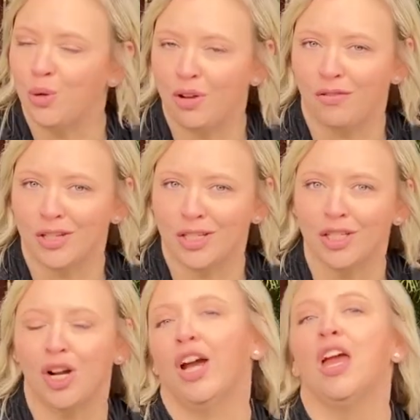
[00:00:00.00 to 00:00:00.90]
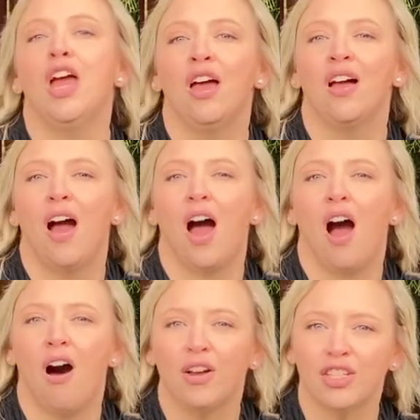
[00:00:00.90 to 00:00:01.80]
Vista, sorry.
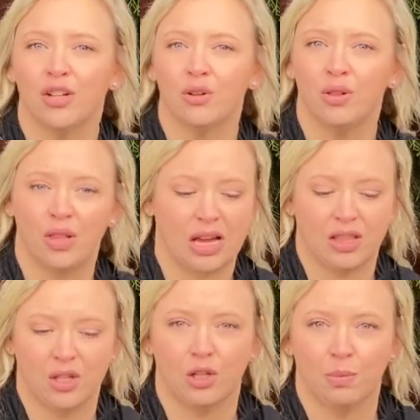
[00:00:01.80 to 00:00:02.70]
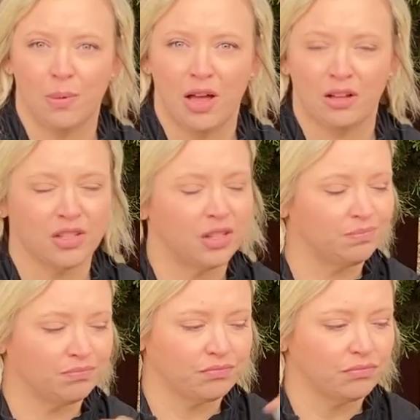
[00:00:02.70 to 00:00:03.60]
Also, like the Super Bells,
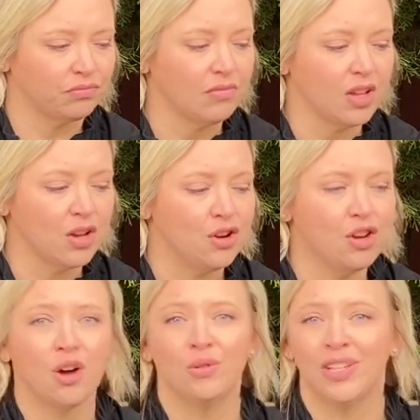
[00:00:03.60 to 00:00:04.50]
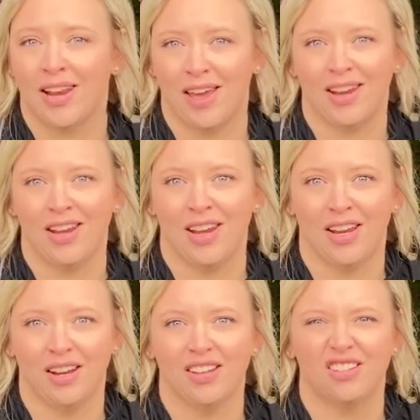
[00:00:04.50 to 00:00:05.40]
no deadheading
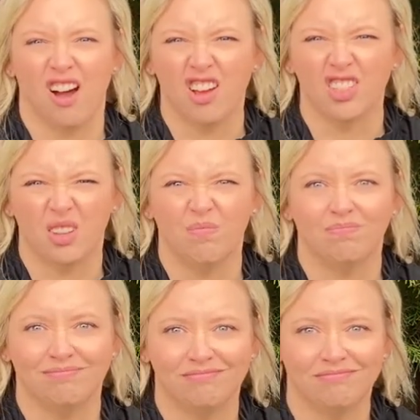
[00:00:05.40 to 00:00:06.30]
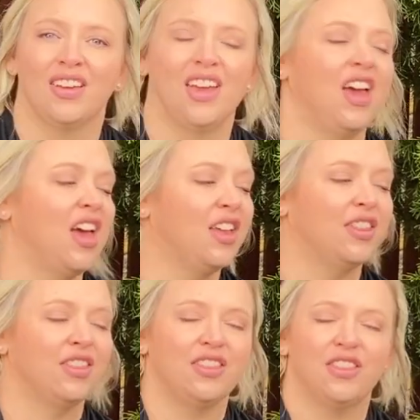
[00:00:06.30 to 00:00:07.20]
needed. It's awesome.
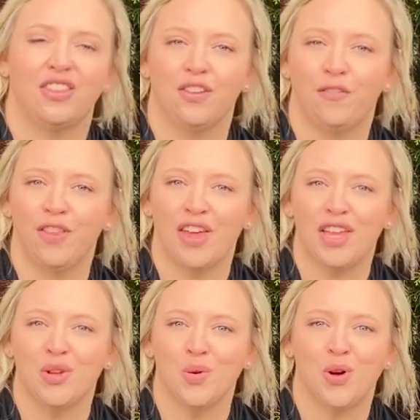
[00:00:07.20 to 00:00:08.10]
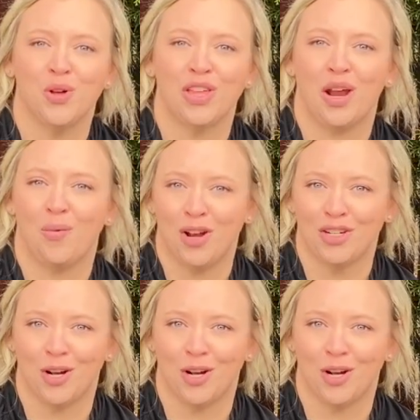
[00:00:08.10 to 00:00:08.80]
The fifth annual that I wanted to talk